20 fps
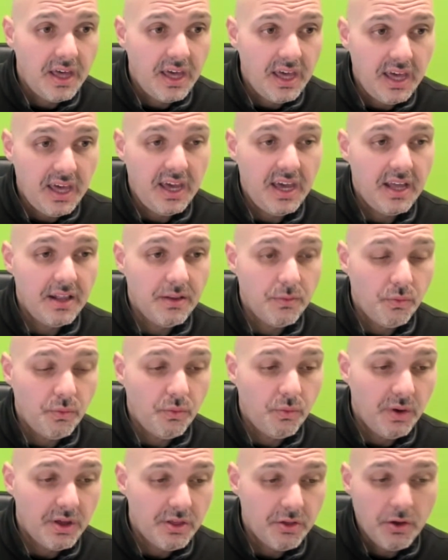And
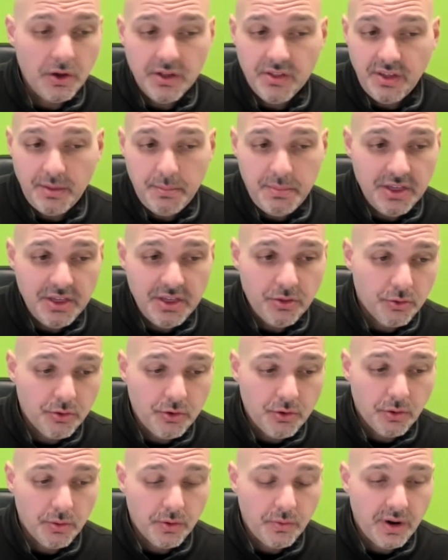as long as they meet those
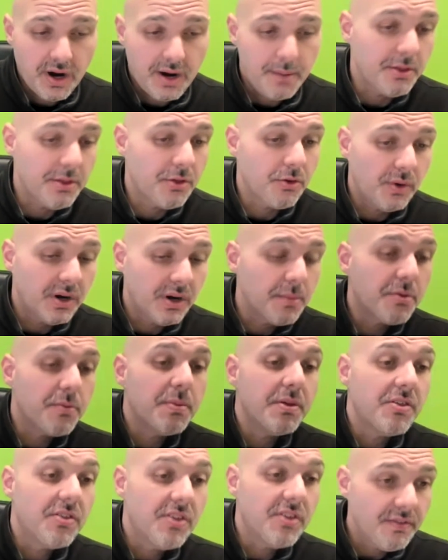core requirements. So what I'm
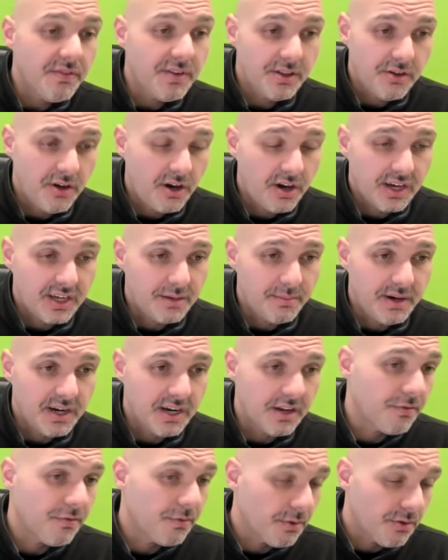specifically talking about
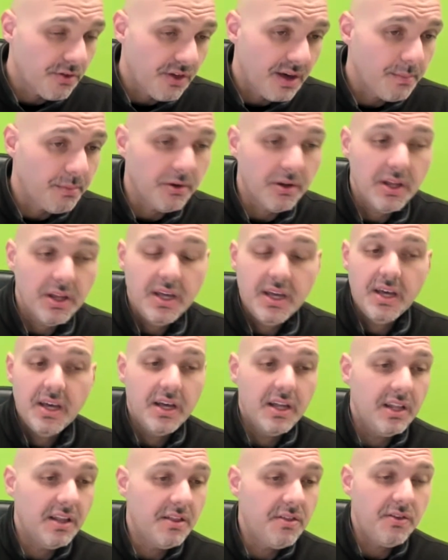is, for example,
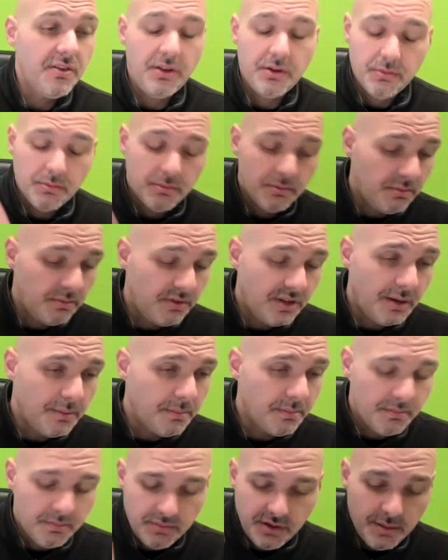let's,
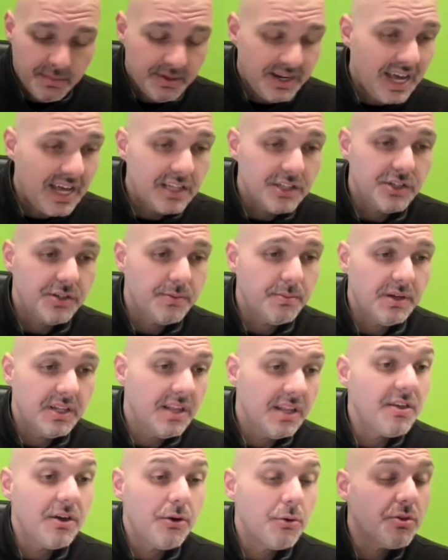dumb analogy, but
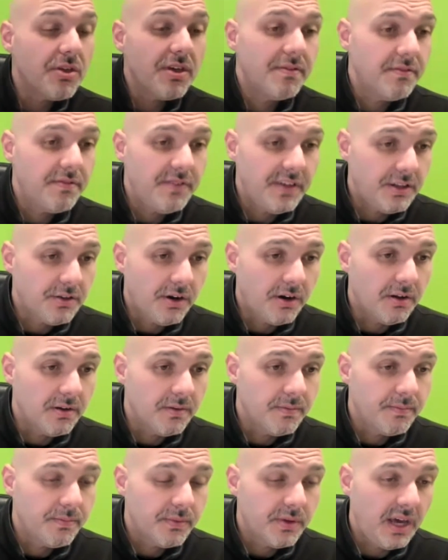let's say you're 7 feet
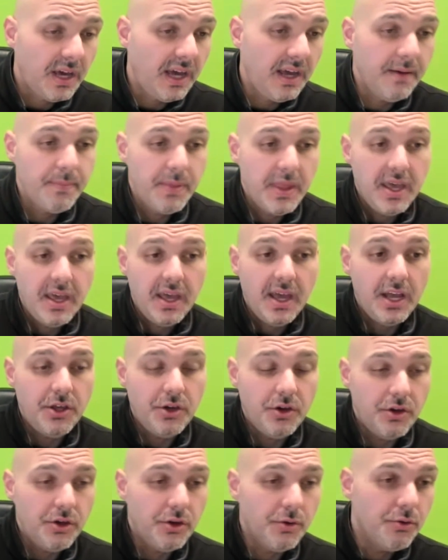tall, okay? And
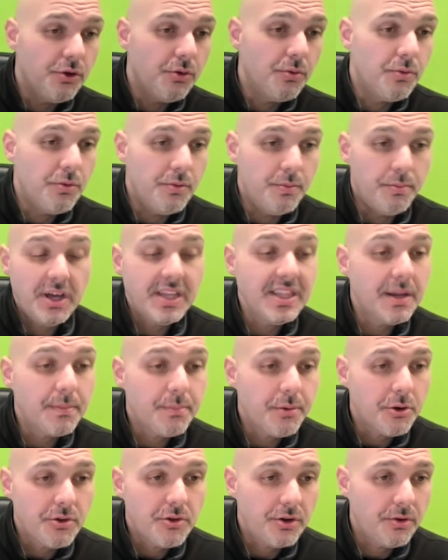you bring that
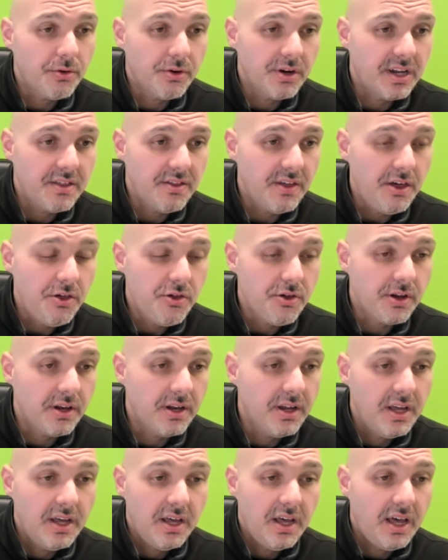person in your organization,
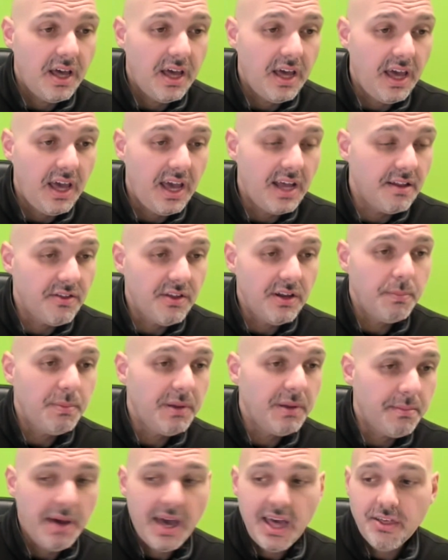and instead of
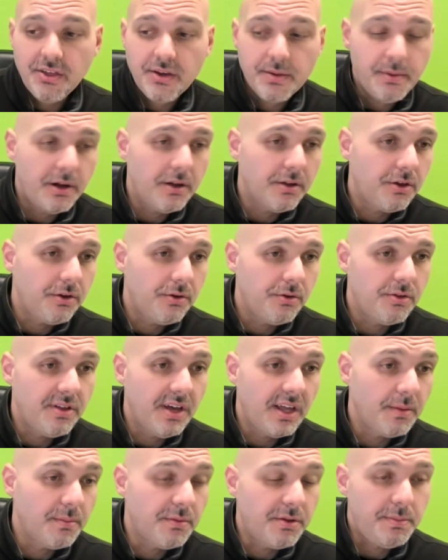playing basketball, you
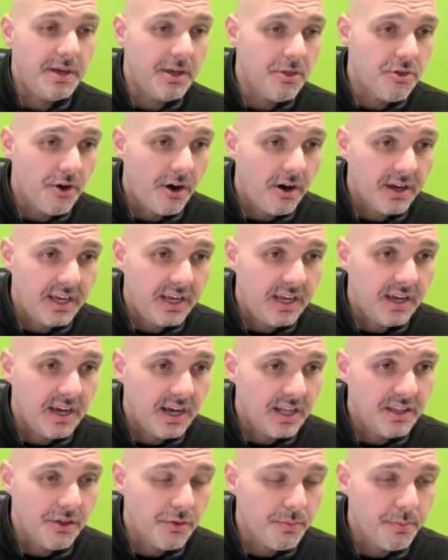tell them to be a jockey
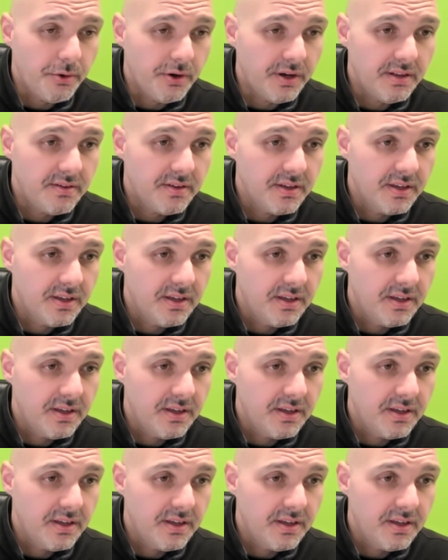at this point.